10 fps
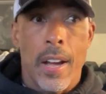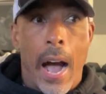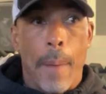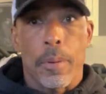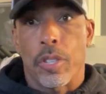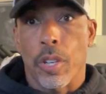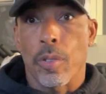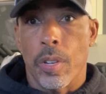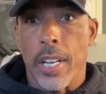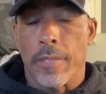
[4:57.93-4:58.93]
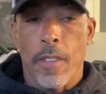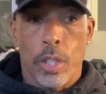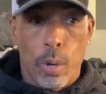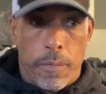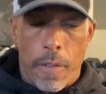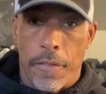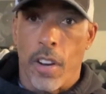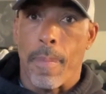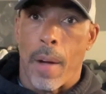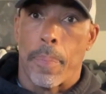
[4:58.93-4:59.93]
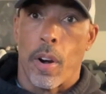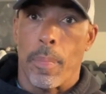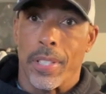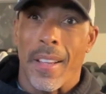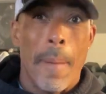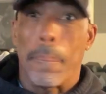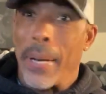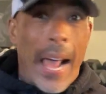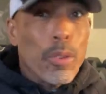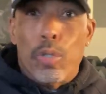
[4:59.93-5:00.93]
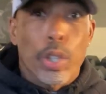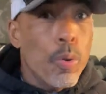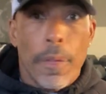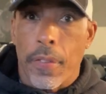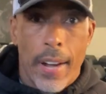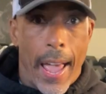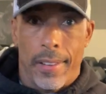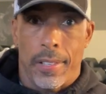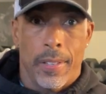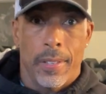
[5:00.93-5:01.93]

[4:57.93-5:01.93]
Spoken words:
opportunities to fulfill my purpose. But I don't do it for that.